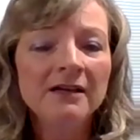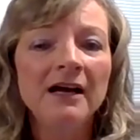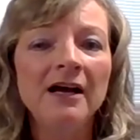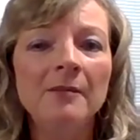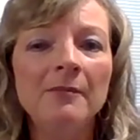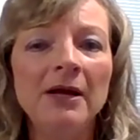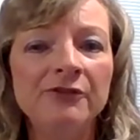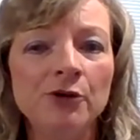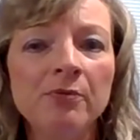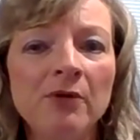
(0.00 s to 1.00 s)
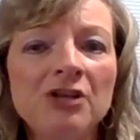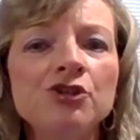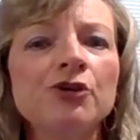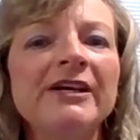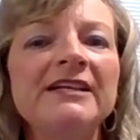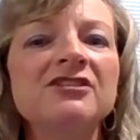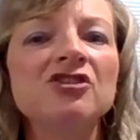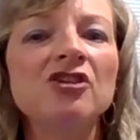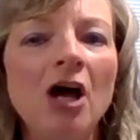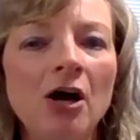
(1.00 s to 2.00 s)
if your blood sugar gets
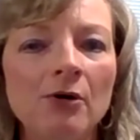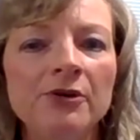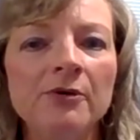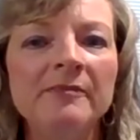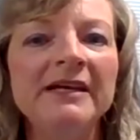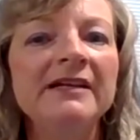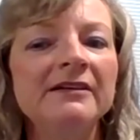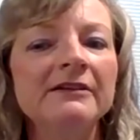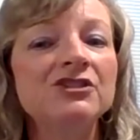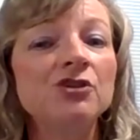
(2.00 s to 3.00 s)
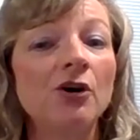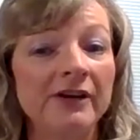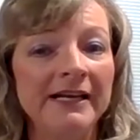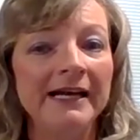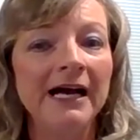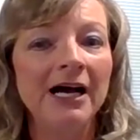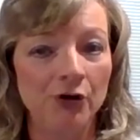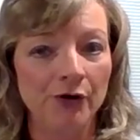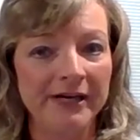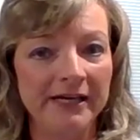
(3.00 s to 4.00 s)
low, you immediately start getting
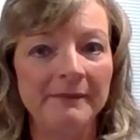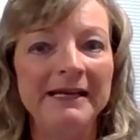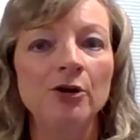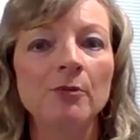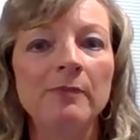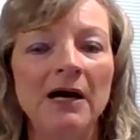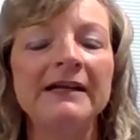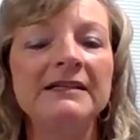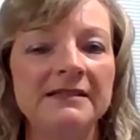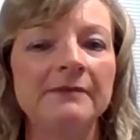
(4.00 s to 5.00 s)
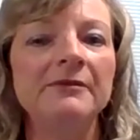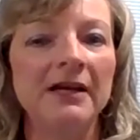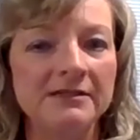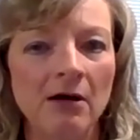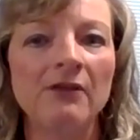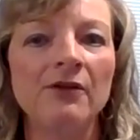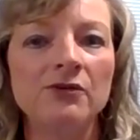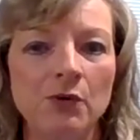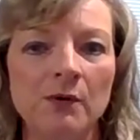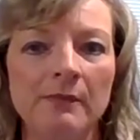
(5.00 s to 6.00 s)
hungry. I mean, your body stimulates all those
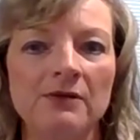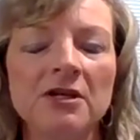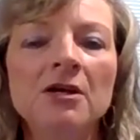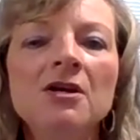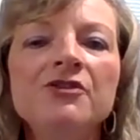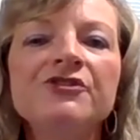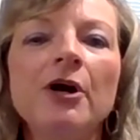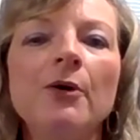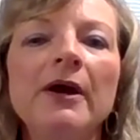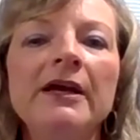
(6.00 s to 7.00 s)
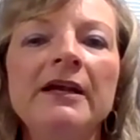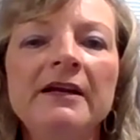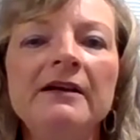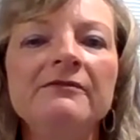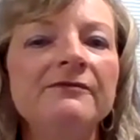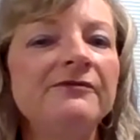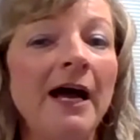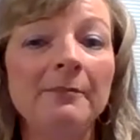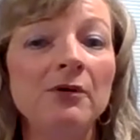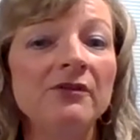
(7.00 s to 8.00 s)
hormones. So any
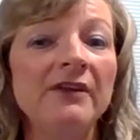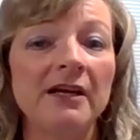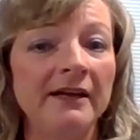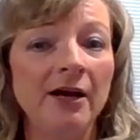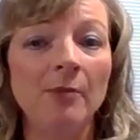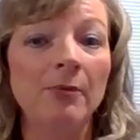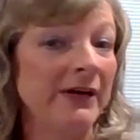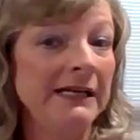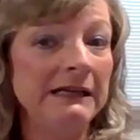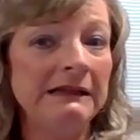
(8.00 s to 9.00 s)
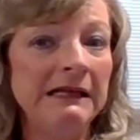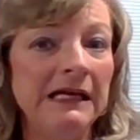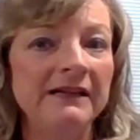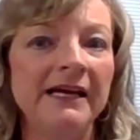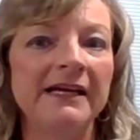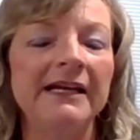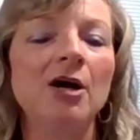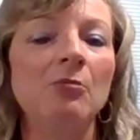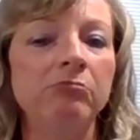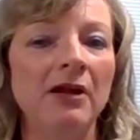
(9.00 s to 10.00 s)
fiber that can help, or anything that can
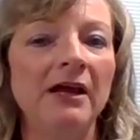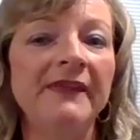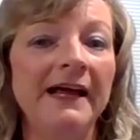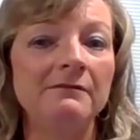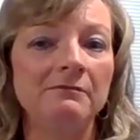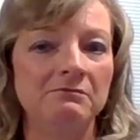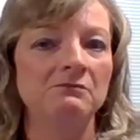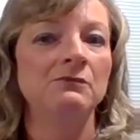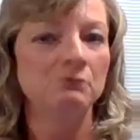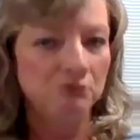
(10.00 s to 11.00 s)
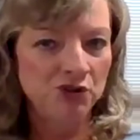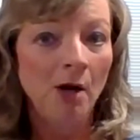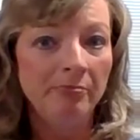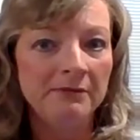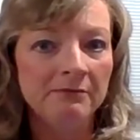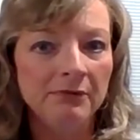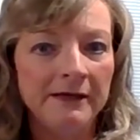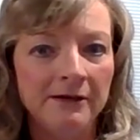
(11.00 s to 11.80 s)
help blunt that jump blunt